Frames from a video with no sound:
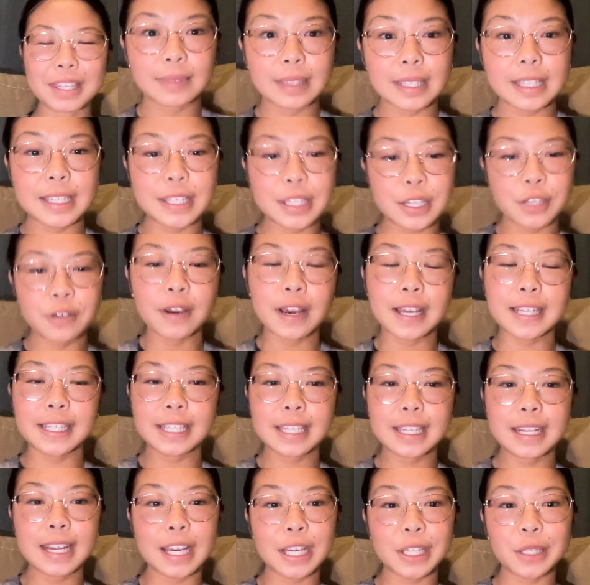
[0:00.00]
See you guys in
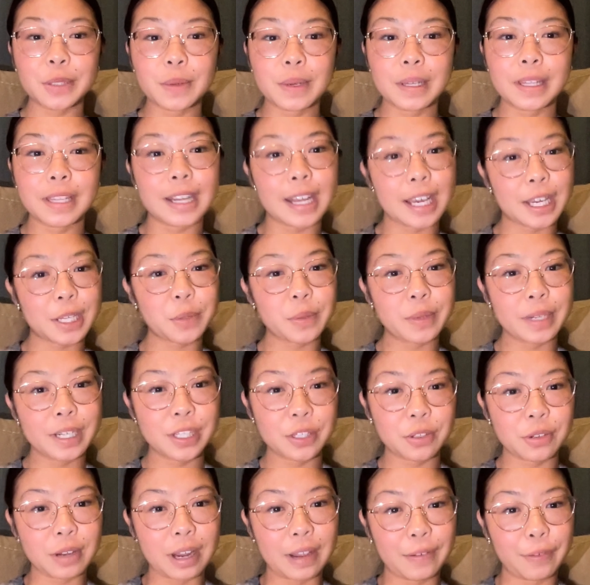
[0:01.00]
the next one. The next one is
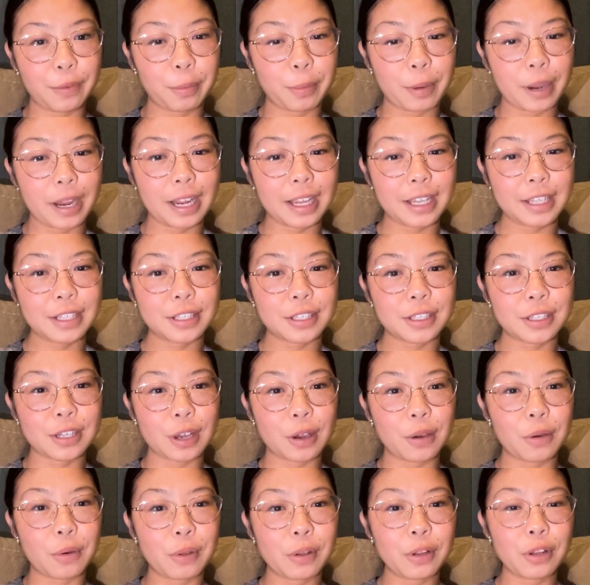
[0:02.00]
travel break,
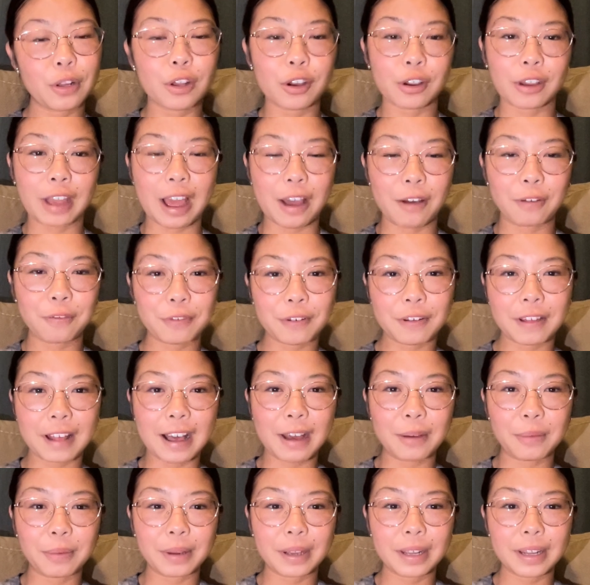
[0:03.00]
so look out for that
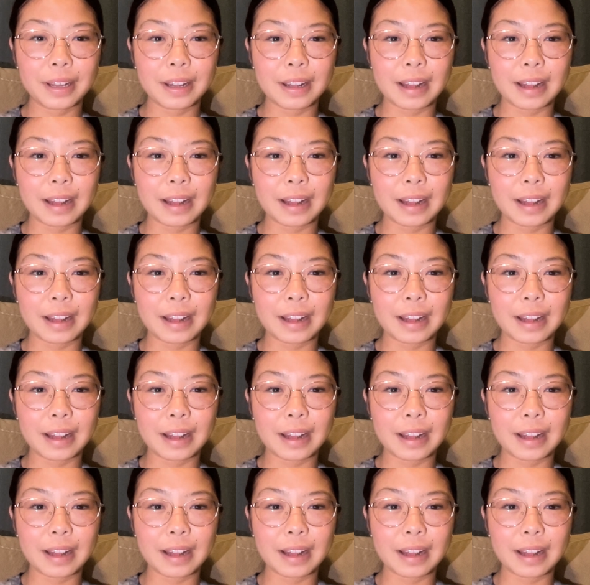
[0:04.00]
one.